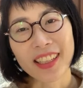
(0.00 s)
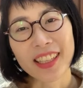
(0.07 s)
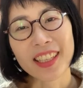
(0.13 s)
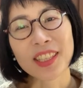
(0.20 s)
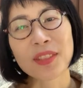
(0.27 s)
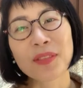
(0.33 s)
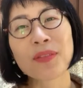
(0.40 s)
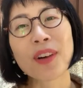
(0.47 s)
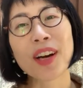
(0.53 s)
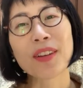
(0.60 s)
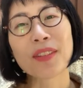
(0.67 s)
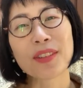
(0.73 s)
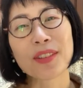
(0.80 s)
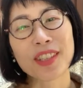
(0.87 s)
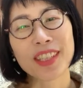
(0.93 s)
It's
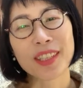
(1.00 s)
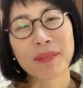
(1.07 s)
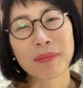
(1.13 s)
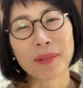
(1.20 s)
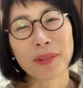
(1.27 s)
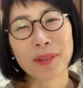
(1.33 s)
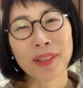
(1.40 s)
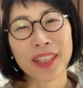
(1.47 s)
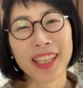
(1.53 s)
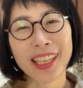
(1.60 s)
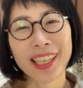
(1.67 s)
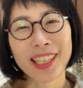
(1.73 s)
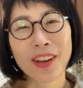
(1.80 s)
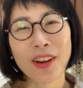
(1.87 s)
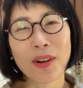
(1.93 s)
5.30 in the morning
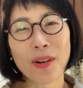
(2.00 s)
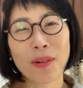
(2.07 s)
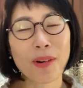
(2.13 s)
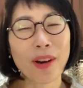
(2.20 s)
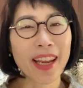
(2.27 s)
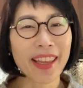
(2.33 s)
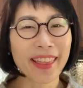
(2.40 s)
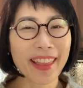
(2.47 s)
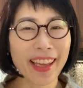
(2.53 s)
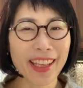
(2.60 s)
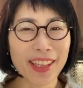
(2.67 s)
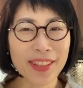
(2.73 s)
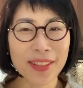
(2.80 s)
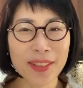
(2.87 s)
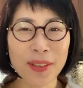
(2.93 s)
in Norway. Thank
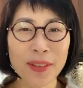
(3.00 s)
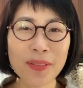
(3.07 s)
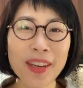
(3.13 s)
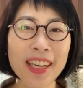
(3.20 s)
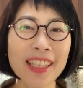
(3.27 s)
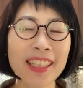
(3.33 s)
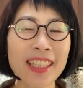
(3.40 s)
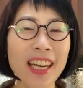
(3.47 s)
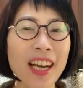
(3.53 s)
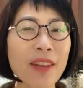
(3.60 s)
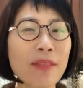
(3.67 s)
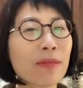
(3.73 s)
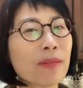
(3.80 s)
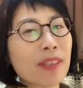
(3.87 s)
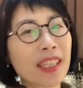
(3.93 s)
you so much. I
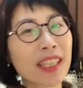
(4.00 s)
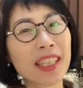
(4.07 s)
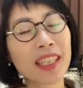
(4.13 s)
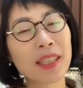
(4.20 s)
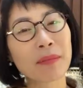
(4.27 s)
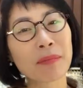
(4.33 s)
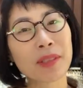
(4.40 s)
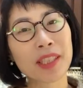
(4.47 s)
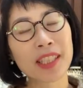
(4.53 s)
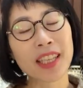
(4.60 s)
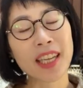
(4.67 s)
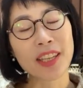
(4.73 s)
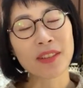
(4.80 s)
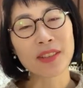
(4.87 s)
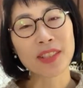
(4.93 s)
really appreciate your